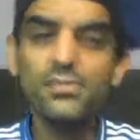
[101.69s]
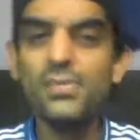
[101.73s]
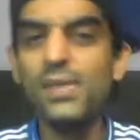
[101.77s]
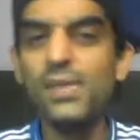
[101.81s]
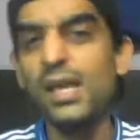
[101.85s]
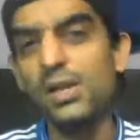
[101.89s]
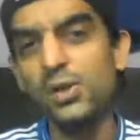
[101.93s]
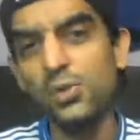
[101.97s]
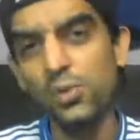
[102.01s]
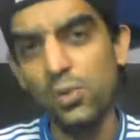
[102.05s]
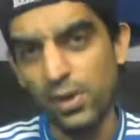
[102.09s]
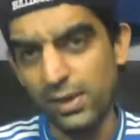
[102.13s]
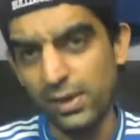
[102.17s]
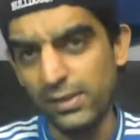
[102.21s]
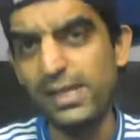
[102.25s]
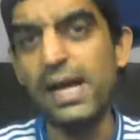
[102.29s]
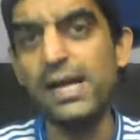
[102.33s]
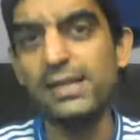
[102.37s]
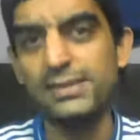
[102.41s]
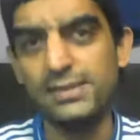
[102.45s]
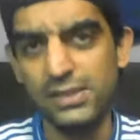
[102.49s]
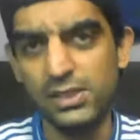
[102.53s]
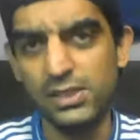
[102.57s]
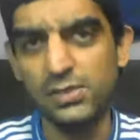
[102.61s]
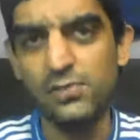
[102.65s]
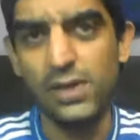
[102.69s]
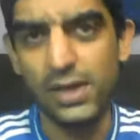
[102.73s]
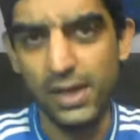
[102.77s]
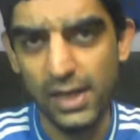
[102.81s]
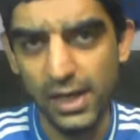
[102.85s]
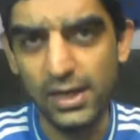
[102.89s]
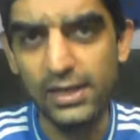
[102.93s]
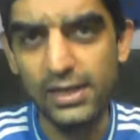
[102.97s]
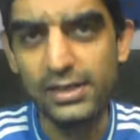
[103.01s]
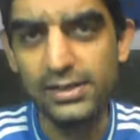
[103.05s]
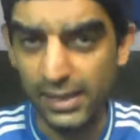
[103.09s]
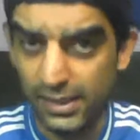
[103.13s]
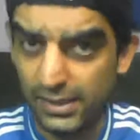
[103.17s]
It was Aston
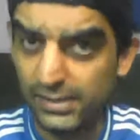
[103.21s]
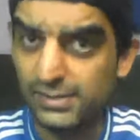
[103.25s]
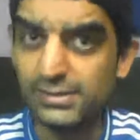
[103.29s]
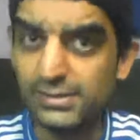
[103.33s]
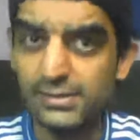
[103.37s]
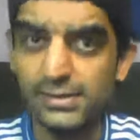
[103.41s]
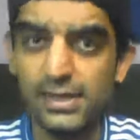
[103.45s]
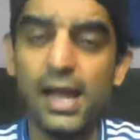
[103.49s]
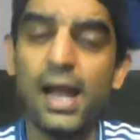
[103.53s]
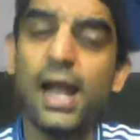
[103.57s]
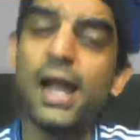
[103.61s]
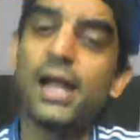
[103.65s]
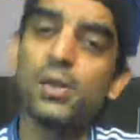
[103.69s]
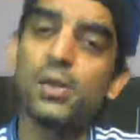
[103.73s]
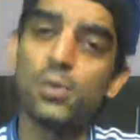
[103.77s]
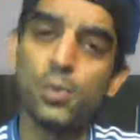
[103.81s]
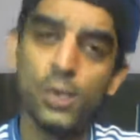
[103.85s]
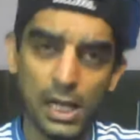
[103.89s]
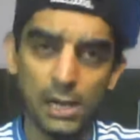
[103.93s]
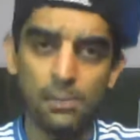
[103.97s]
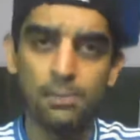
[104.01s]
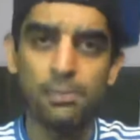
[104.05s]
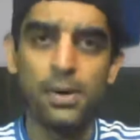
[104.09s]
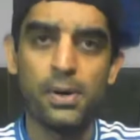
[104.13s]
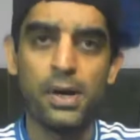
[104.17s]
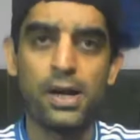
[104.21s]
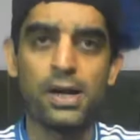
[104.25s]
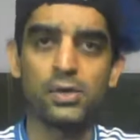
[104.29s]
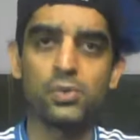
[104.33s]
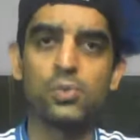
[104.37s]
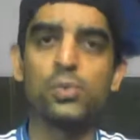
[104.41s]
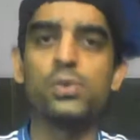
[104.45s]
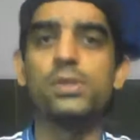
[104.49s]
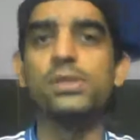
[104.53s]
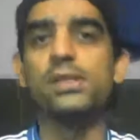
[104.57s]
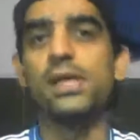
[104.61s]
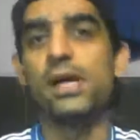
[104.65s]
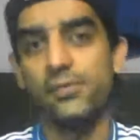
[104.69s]
Villa, yes, at Villa Park
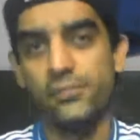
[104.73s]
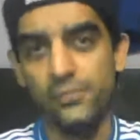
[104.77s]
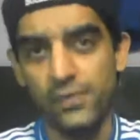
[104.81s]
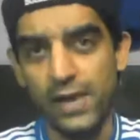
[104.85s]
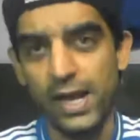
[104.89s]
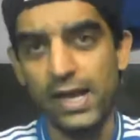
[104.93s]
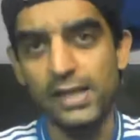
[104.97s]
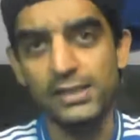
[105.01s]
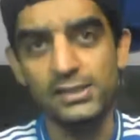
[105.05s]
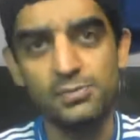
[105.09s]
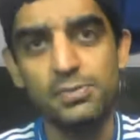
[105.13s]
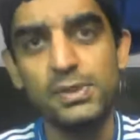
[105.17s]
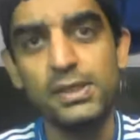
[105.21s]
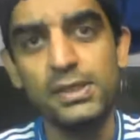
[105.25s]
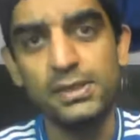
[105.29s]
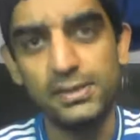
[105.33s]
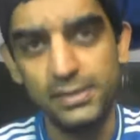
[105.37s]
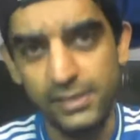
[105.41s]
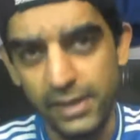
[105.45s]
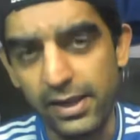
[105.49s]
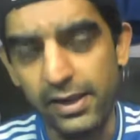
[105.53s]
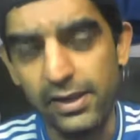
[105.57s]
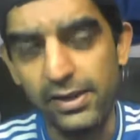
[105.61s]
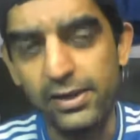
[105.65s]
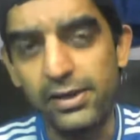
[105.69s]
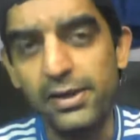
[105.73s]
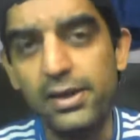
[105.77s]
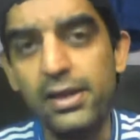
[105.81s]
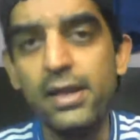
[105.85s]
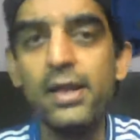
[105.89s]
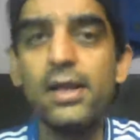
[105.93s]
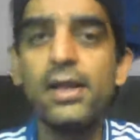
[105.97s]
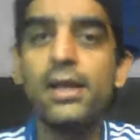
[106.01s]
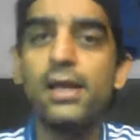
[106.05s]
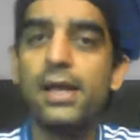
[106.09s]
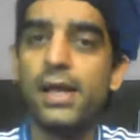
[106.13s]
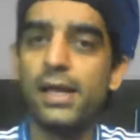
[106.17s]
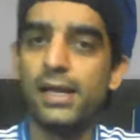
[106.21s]
with their fans being there.
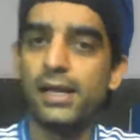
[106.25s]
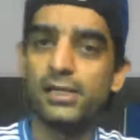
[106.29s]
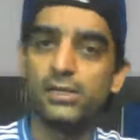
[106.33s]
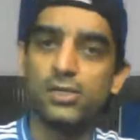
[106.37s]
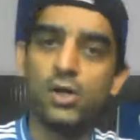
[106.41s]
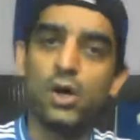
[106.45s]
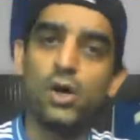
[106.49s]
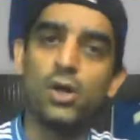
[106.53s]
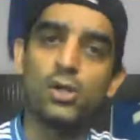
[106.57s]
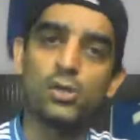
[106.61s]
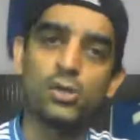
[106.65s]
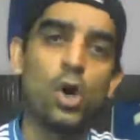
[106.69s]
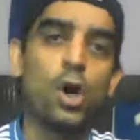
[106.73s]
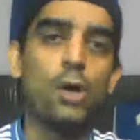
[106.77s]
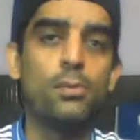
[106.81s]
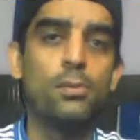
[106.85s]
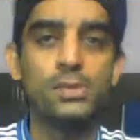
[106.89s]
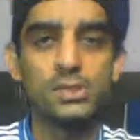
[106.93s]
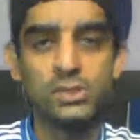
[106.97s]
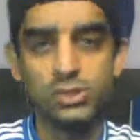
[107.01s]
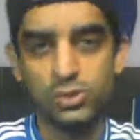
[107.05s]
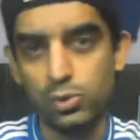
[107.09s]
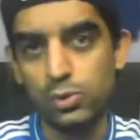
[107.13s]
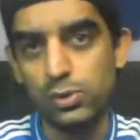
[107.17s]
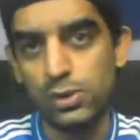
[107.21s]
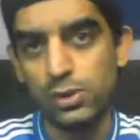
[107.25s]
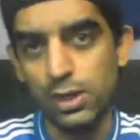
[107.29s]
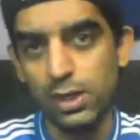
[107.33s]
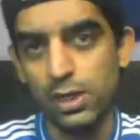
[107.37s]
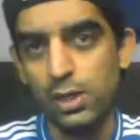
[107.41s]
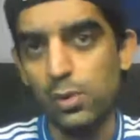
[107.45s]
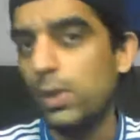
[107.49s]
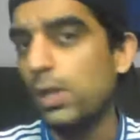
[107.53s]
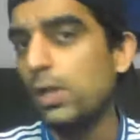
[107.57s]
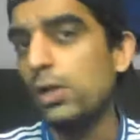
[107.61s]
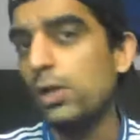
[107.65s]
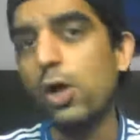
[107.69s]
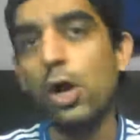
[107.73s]
And I thought Thomas Tuchel
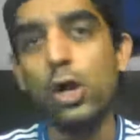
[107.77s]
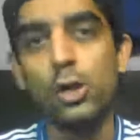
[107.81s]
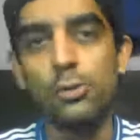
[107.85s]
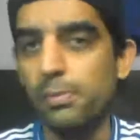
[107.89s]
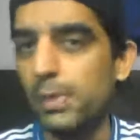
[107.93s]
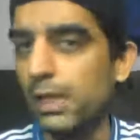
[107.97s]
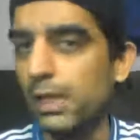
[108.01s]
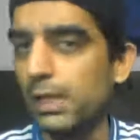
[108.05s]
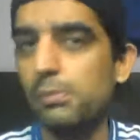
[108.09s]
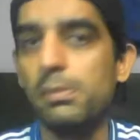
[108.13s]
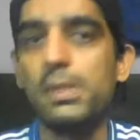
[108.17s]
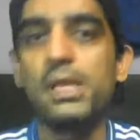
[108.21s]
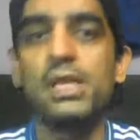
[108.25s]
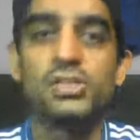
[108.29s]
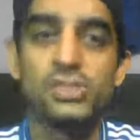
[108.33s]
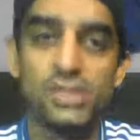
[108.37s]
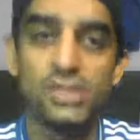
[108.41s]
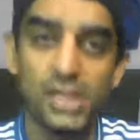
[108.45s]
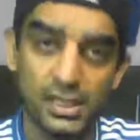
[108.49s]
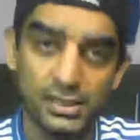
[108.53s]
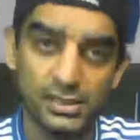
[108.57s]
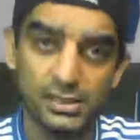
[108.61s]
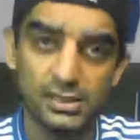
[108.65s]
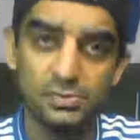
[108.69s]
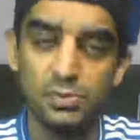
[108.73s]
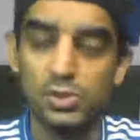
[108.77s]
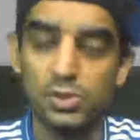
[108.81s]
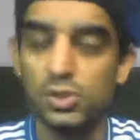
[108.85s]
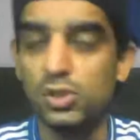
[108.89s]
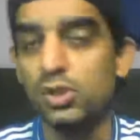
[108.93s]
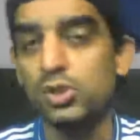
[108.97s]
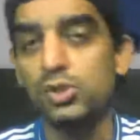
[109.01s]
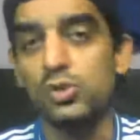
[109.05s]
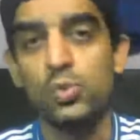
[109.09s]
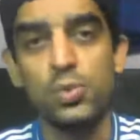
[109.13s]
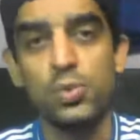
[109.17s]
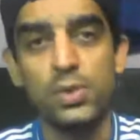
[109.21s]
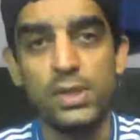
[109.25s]
will not make many changes
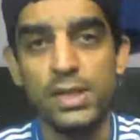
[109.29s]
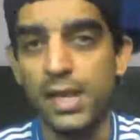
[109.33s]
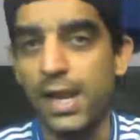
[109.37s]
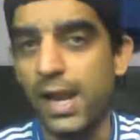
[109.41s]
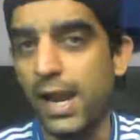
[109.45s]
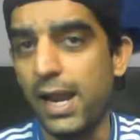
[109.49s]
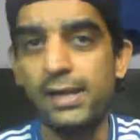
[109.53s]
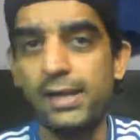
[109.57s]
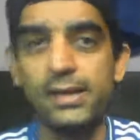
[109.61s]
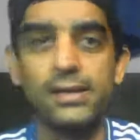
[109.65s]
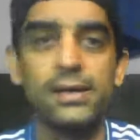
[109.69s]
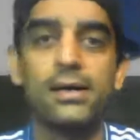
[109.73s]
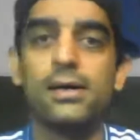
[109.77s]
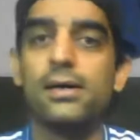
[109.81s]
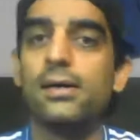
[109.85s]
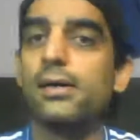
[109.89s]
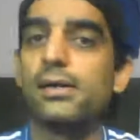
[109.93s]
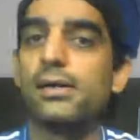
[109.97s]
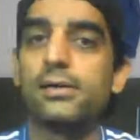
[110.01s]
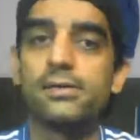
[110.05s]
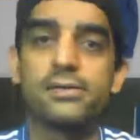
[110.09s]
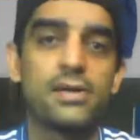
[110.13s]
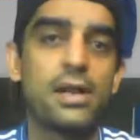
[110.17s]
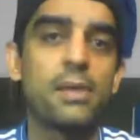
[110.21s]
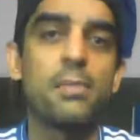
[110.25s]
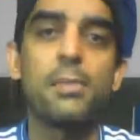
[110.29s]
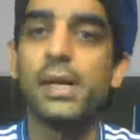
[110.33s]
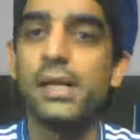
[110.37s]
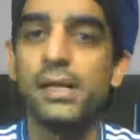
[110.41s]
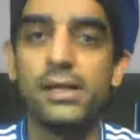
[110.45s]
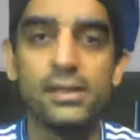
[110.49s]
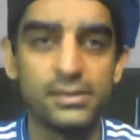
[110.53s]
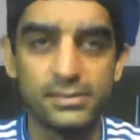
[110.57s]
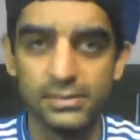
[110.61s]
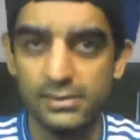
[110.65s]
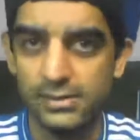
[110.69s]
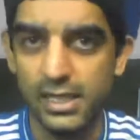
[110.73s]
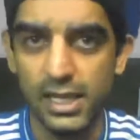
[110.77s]
because we had a
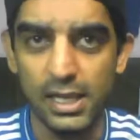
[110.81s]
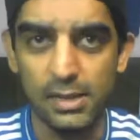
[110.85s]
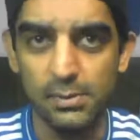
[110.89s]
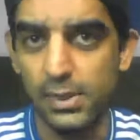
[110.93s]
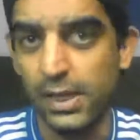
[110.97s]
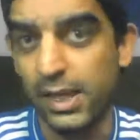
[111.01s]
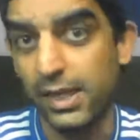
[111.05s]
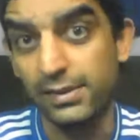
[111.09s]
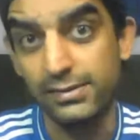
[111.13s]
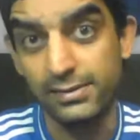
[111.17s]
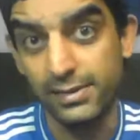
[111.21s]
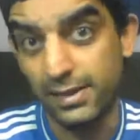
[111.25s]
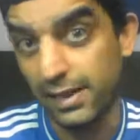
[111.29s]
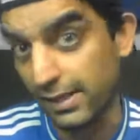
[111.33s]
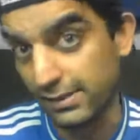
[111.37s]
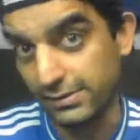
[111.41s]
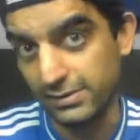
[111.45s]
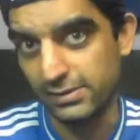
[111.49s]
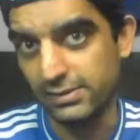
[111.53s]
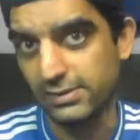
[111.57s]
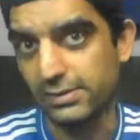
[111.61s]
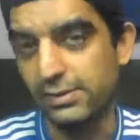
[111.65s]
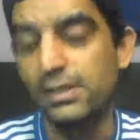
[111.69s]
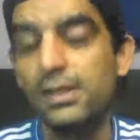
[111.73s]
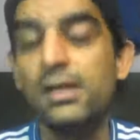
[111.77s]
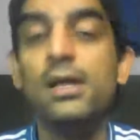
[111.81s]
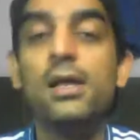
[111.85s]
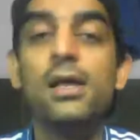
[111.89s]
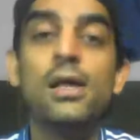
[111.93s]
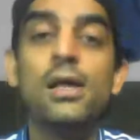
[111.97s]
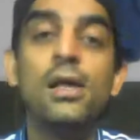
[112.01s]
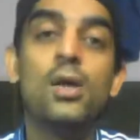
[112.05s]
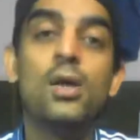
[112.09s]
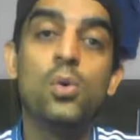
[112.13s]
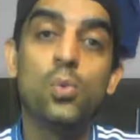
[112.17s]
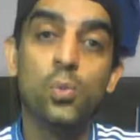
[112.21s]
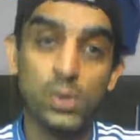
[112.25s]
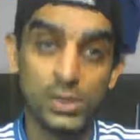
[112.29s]
tremendous game against Leicester,
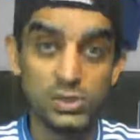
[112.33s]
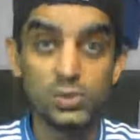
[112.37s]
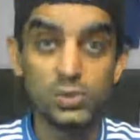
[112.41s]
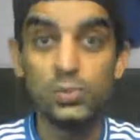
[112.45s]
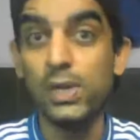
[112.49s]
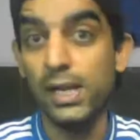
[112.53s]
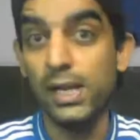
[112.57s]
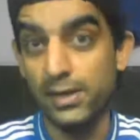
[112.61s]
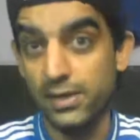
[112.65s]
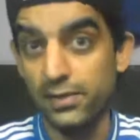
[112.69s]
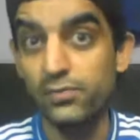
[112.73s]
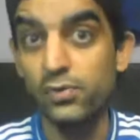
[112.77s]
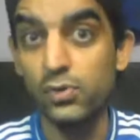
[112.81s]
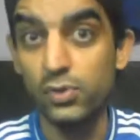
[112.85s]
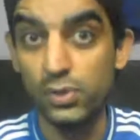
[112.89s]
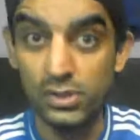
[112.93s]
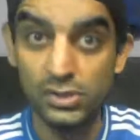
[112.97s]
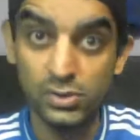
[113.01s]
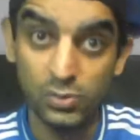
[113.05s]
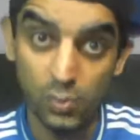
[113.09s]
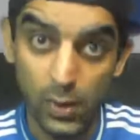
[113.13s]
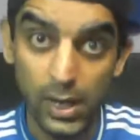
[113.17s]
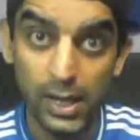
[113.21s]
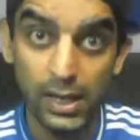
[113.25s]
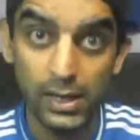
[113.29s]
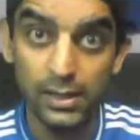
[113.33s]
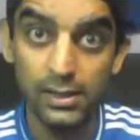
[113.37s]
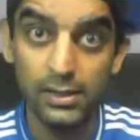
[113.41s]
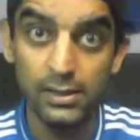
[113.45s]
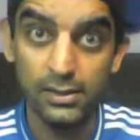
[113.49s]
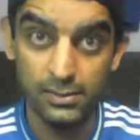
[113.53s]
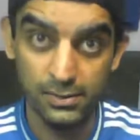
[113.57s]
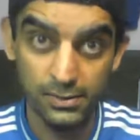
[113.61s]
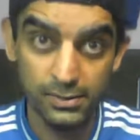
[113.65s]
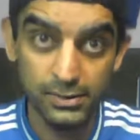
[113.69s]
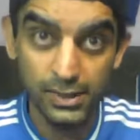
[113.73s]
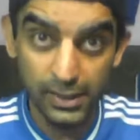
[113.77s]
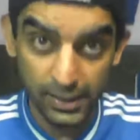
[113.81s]
which we had reviewed as well.
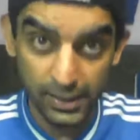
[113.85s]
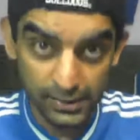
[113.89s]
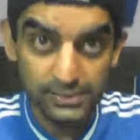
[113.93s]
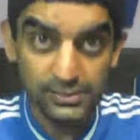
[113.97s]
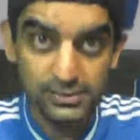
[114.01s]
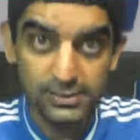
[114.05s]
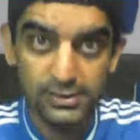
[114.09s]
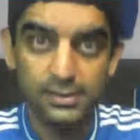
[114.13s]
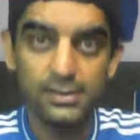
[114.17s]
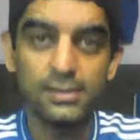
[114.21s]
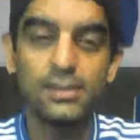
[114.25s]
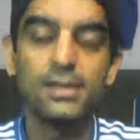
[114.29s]
Yes,